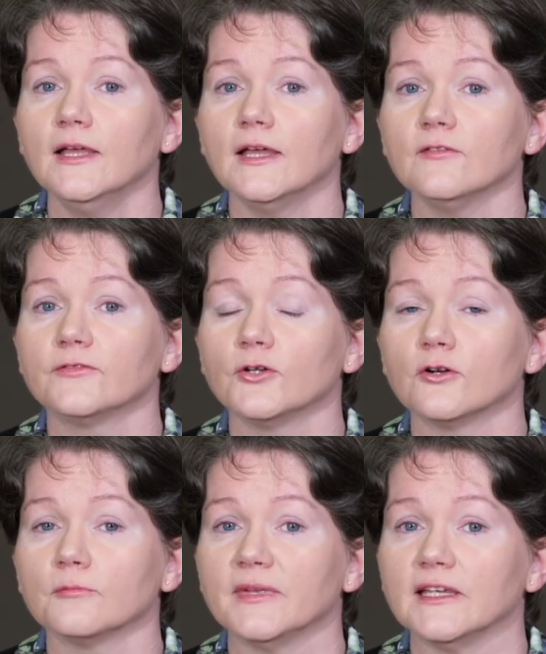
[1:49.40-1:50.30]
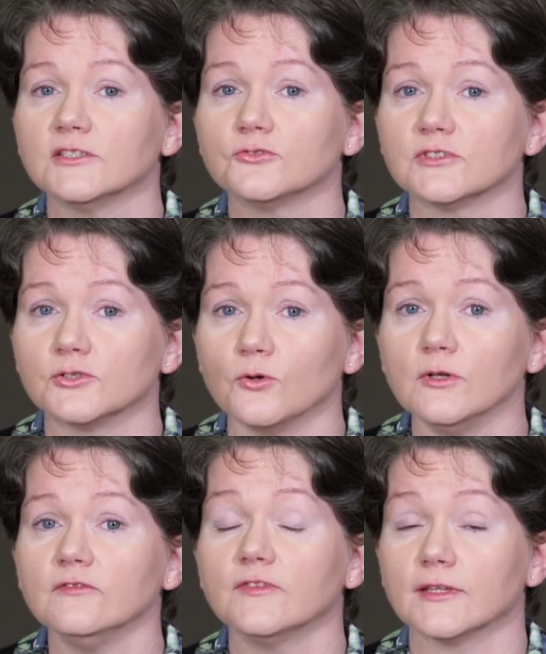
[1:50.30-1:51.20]
If your pains
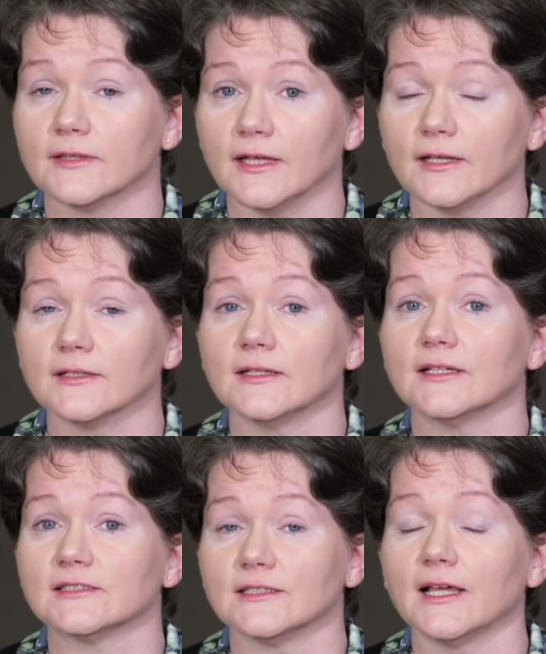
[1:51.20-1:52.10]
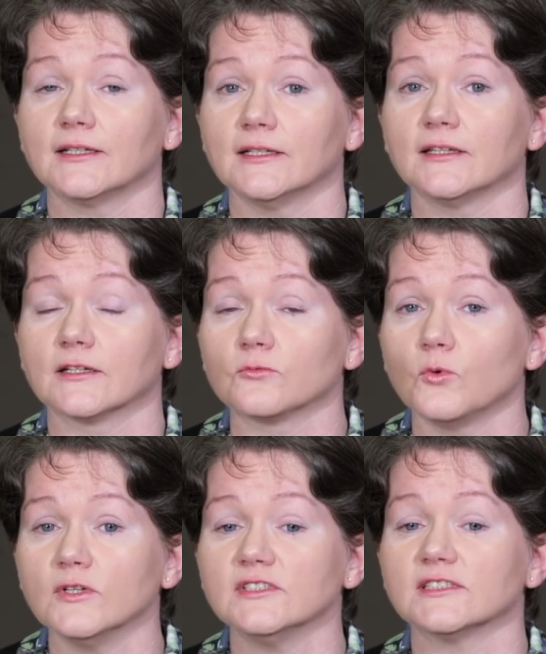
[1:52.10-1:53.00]
resolve, then it's likely that it
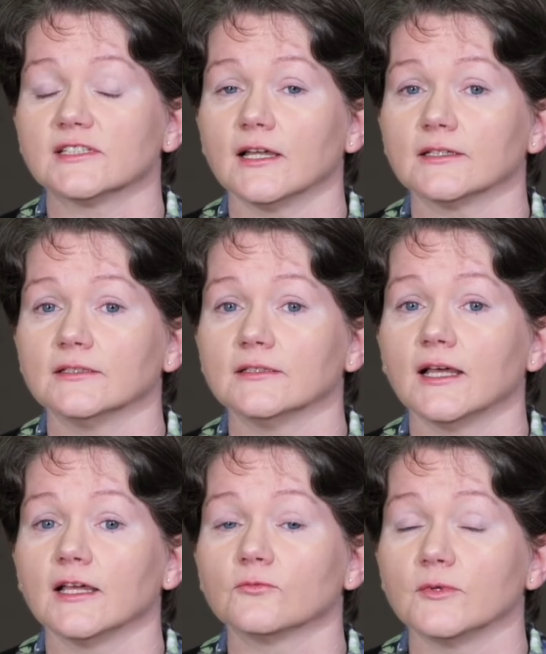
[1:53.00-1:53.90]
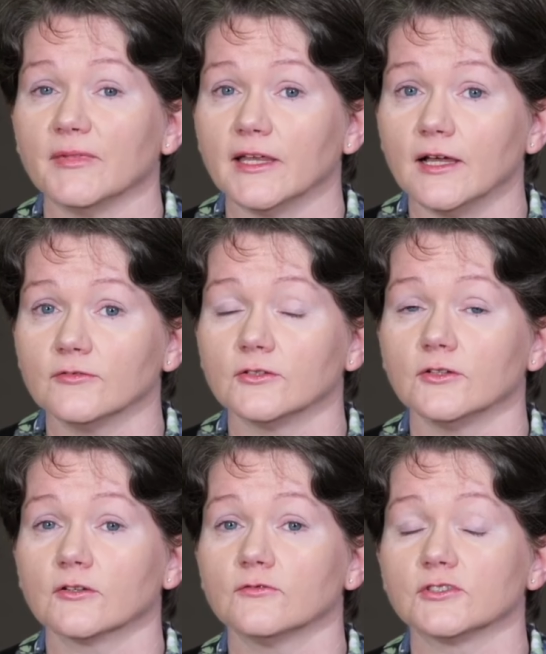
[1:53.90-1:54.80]
was the statin and we may have to
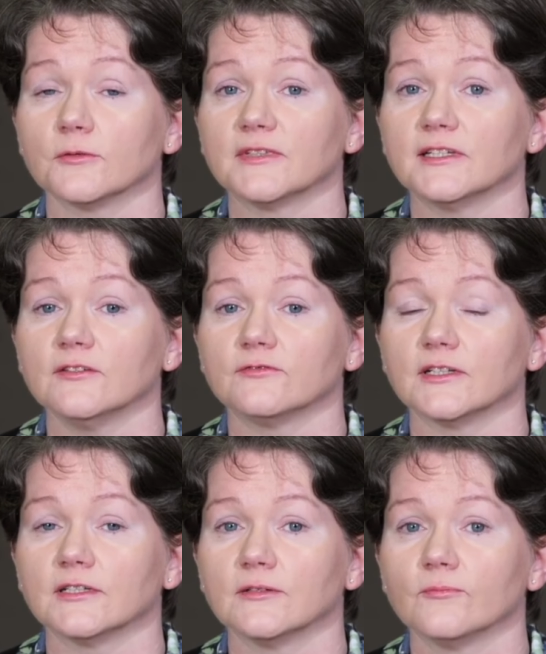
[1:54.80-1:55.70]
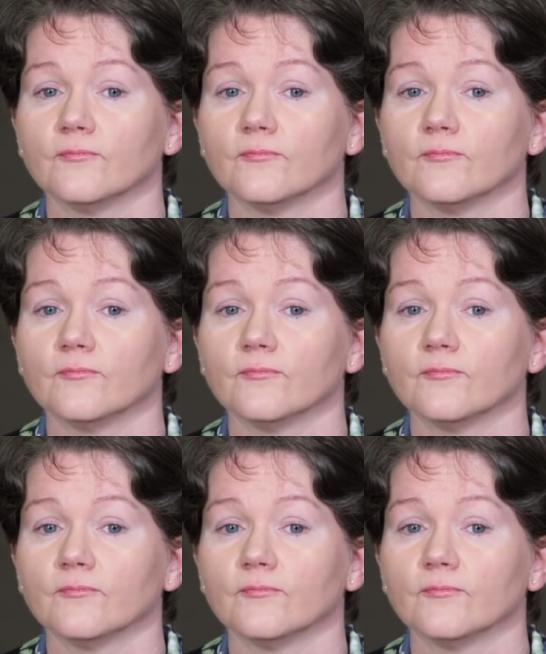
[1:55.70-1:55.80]
look for something different.